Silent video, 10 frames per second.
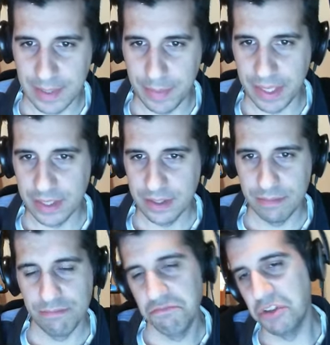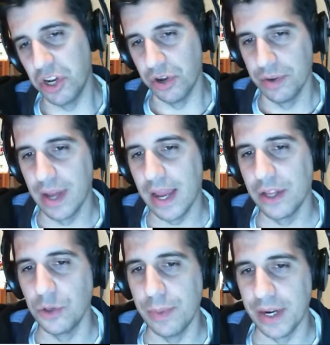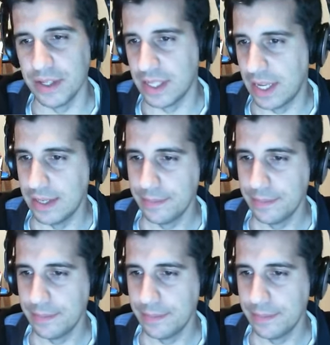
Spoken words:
bit, you know, I could do better than that.